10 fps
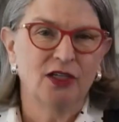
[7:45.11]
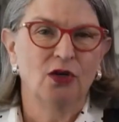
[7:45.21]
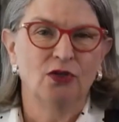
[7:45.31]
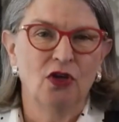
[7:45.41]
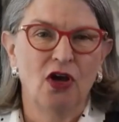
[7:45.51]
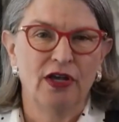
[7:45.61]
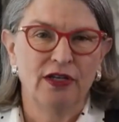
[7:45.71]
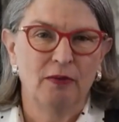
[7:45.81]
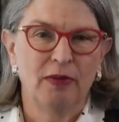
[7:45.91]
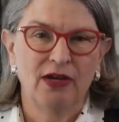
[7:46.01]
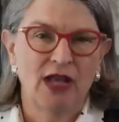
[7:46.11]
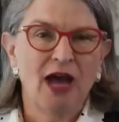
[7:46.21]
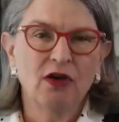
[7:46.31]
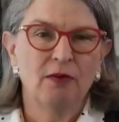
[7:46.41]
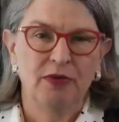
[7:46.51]
that goes on about
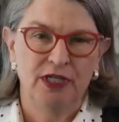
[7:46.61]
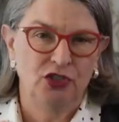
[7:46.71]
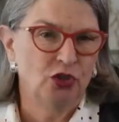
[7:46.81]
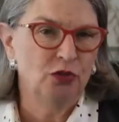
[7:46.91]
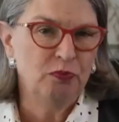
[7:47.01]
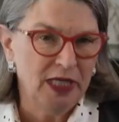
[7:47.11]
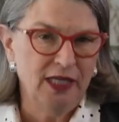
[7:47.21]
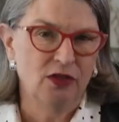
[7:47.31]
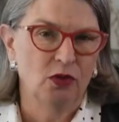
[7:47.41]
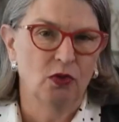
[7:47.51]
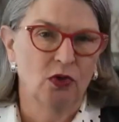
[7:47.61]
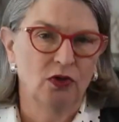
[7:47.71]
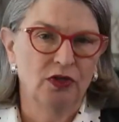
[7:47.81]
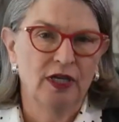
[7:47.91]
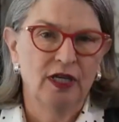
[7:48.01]
how companies should be in the
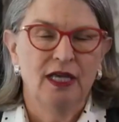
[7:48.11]
world.